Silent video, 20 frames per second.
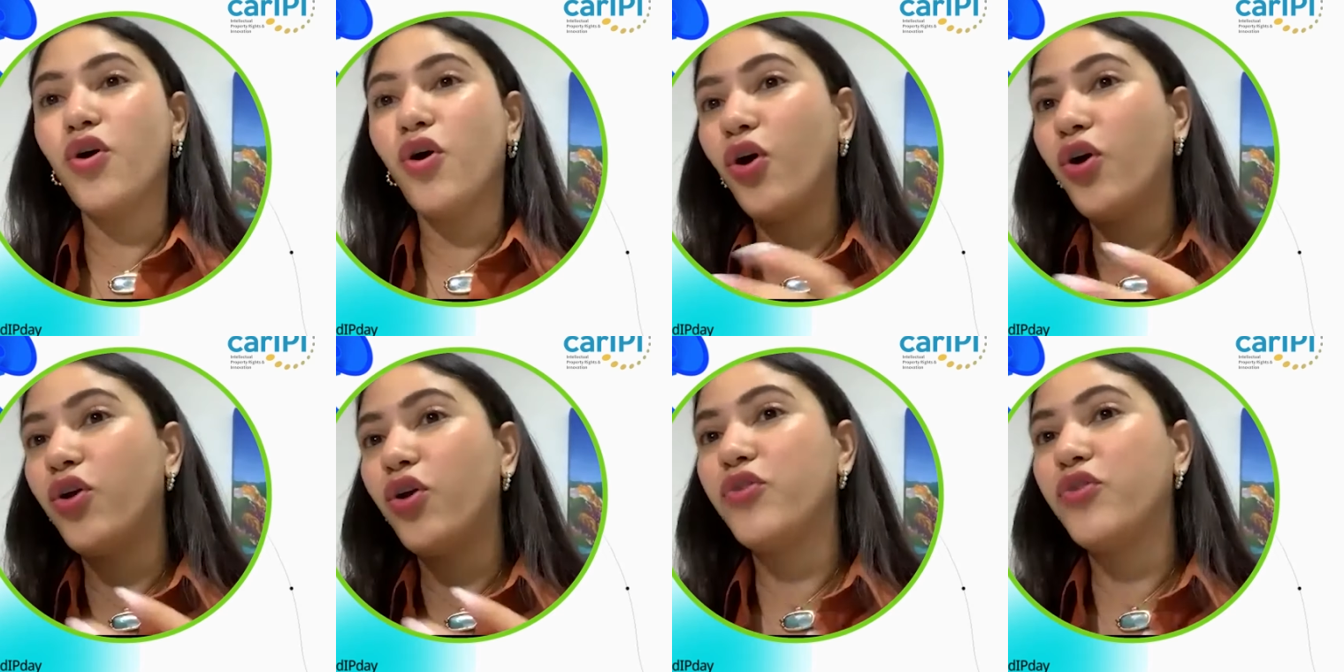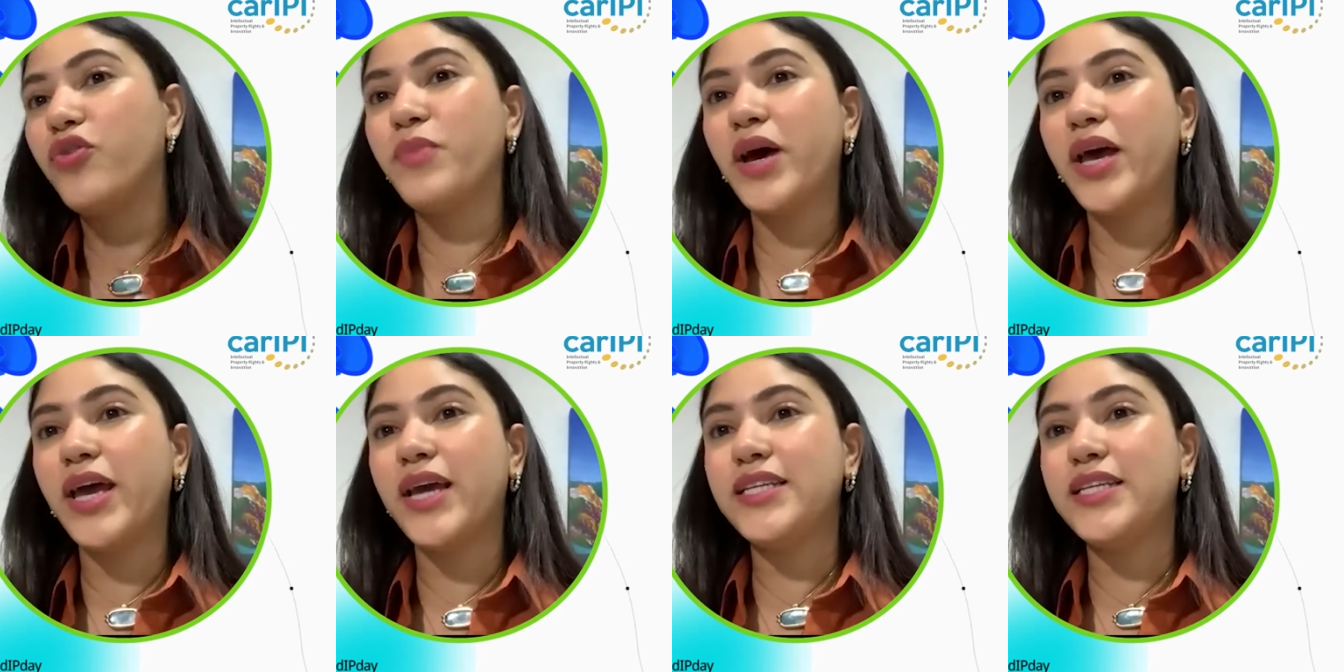all of
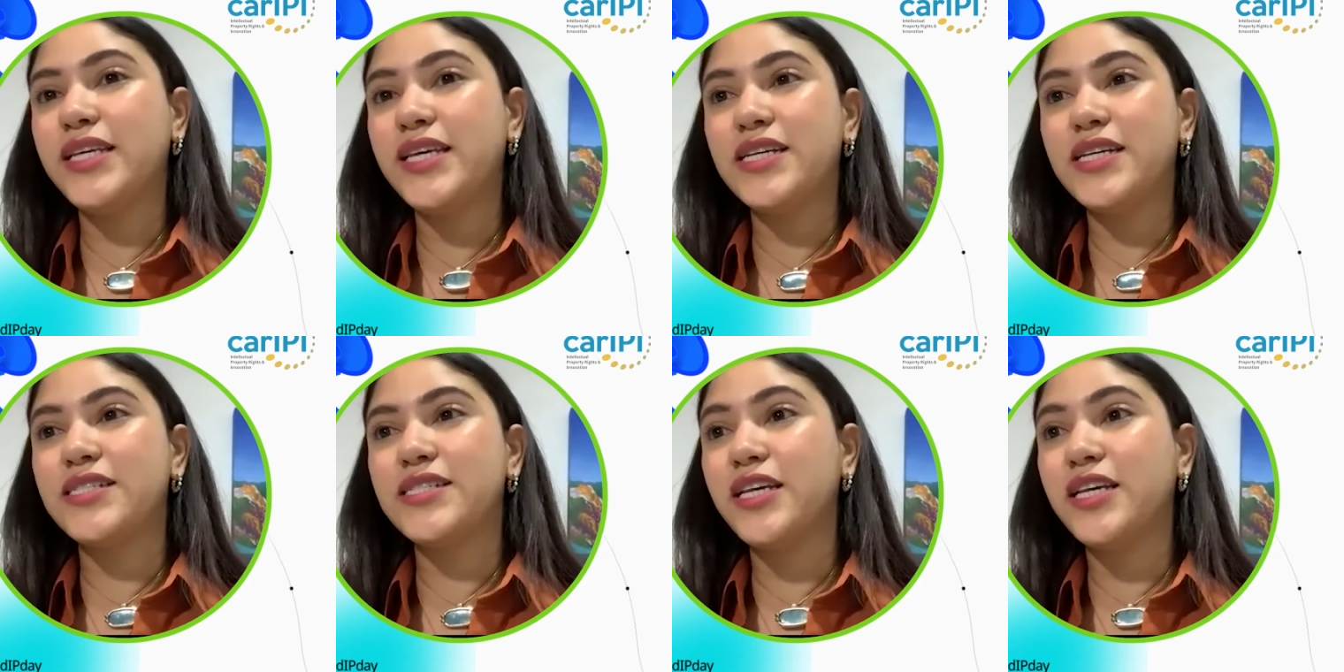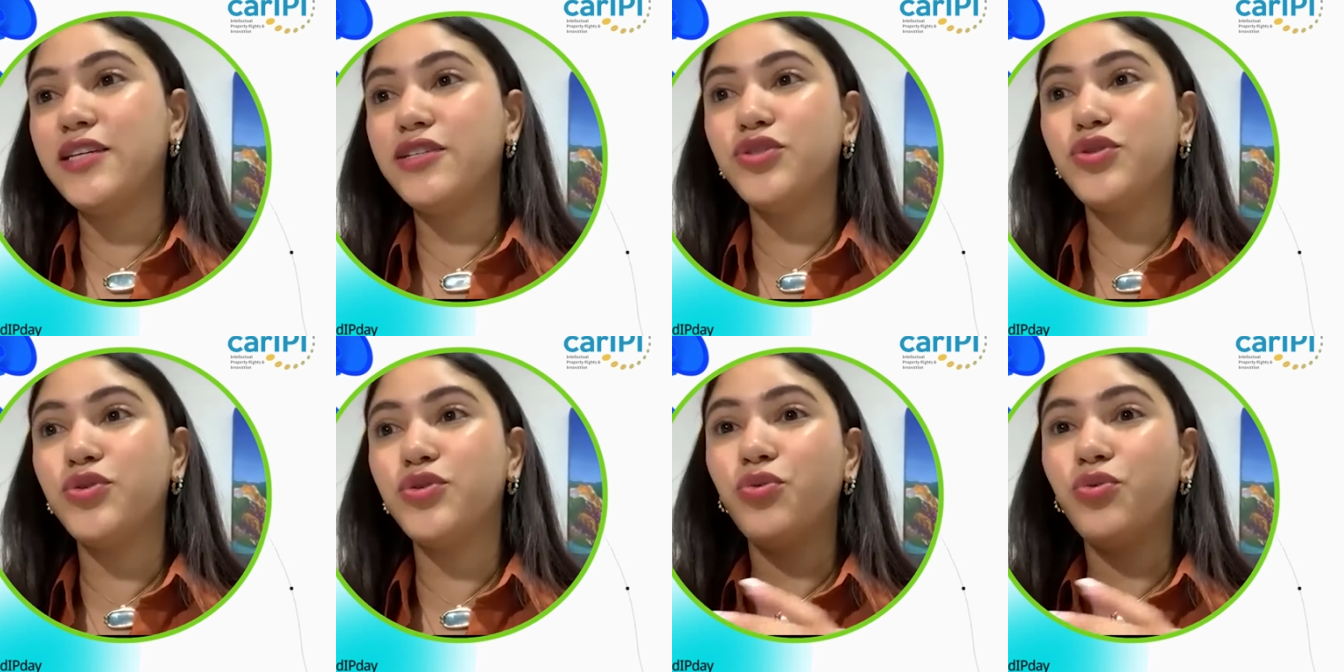my ideas
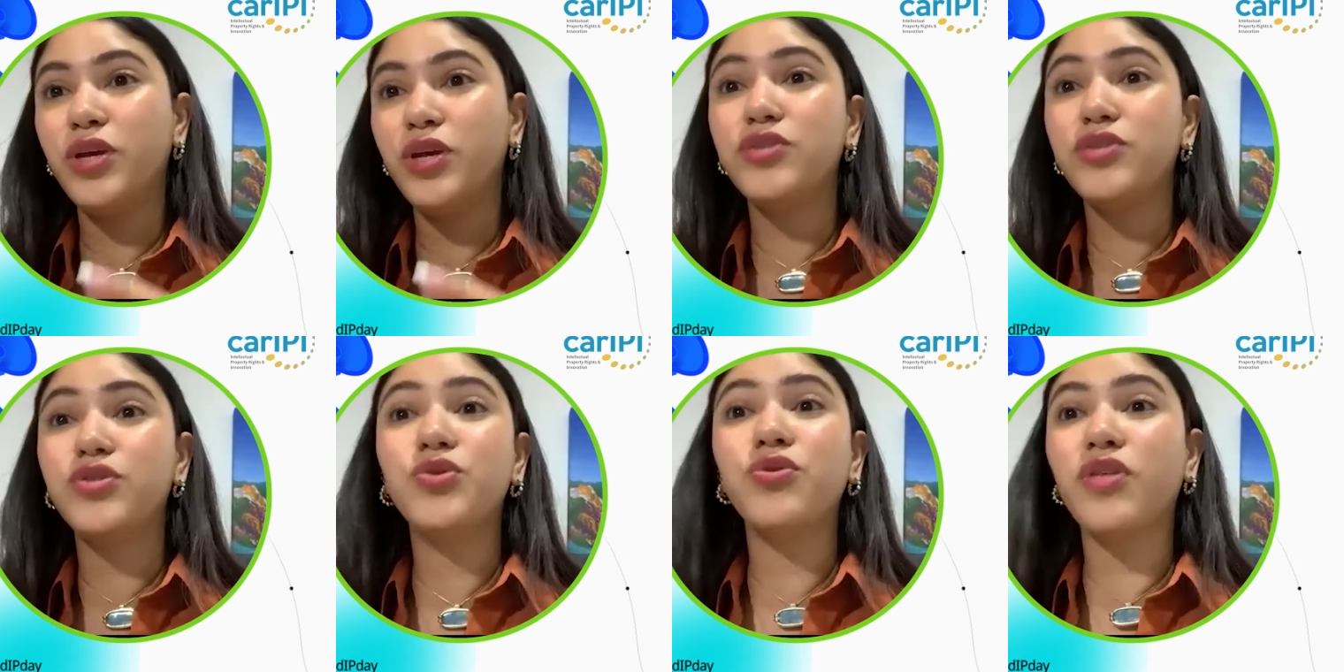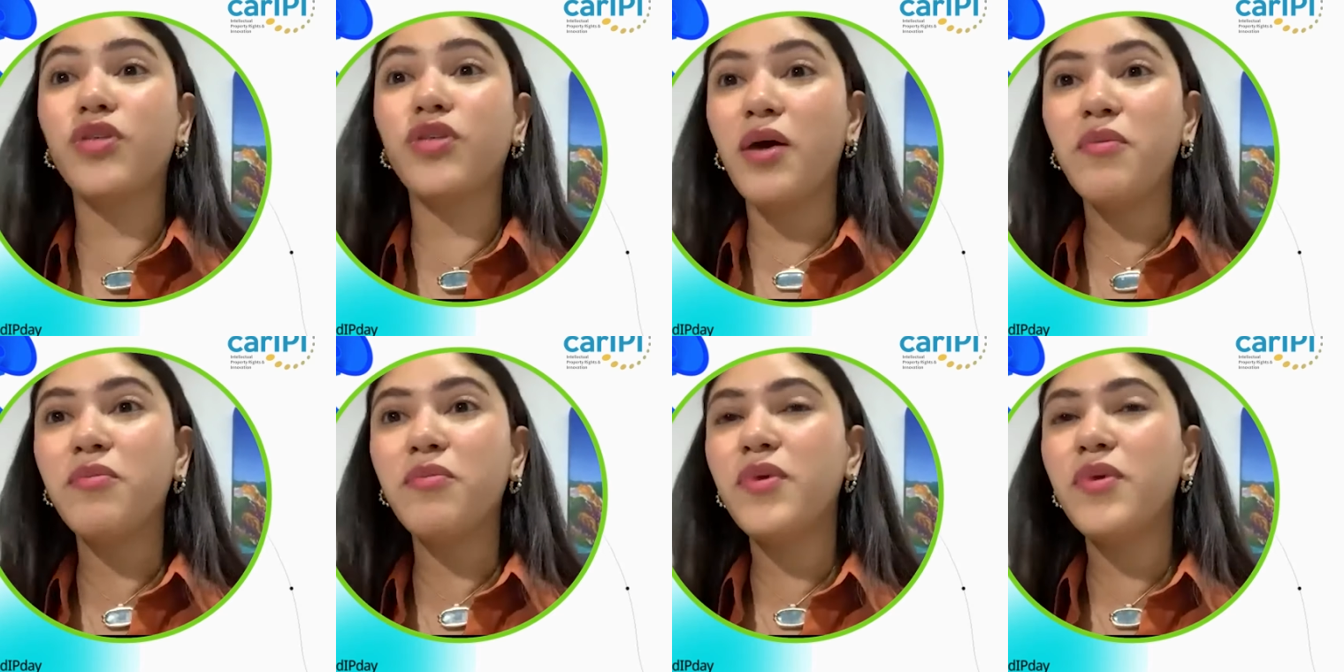into
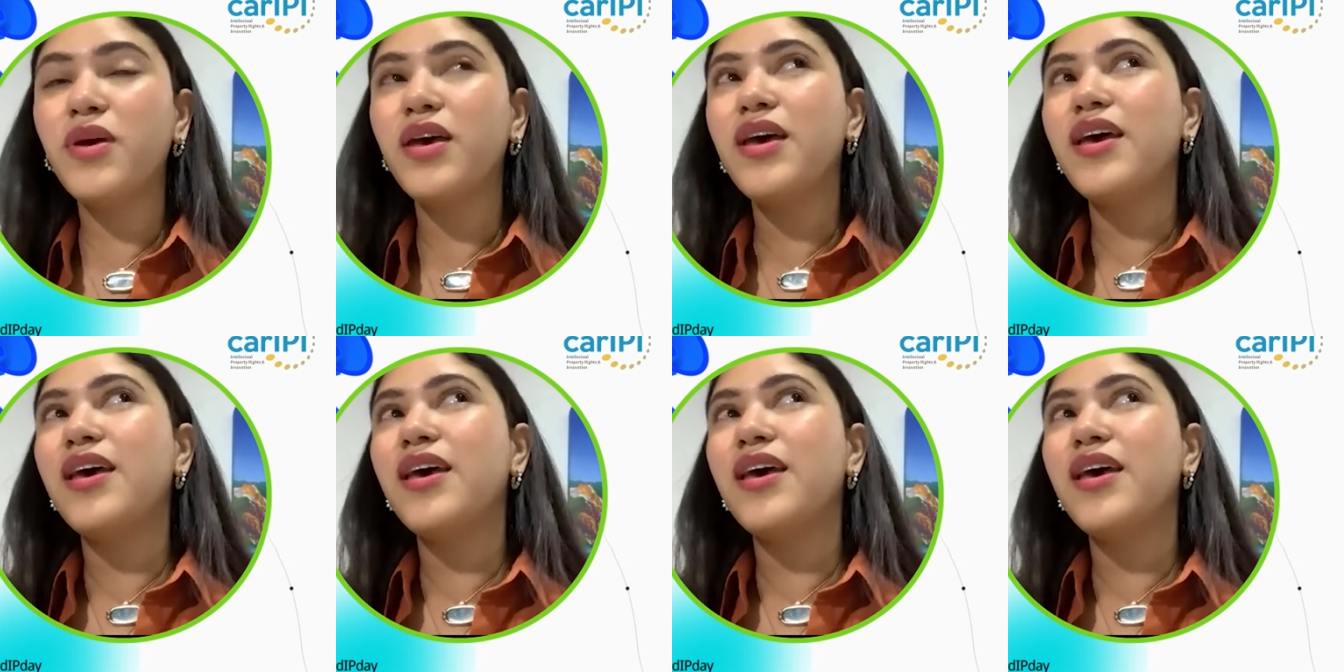them,